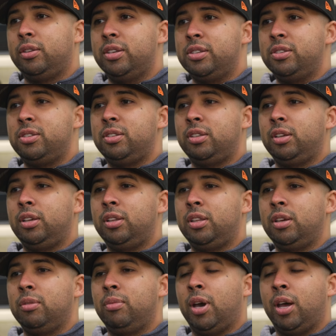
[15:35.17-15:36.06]
To see
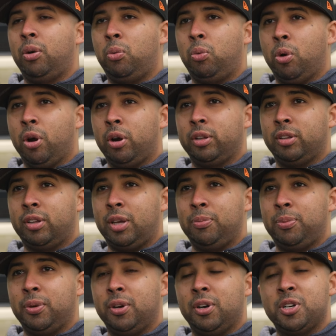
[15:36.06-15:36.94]
the amount of work that they
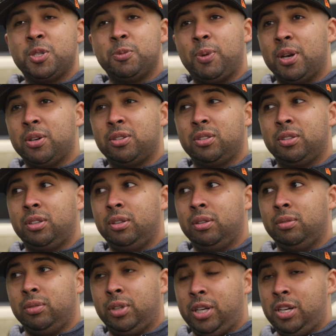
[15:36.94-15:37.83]
put in, especially
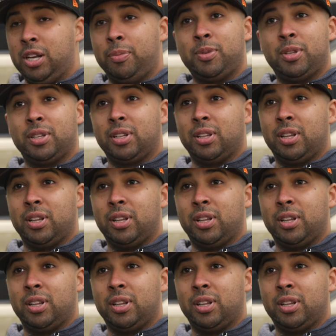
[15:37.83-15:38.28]
leading up to the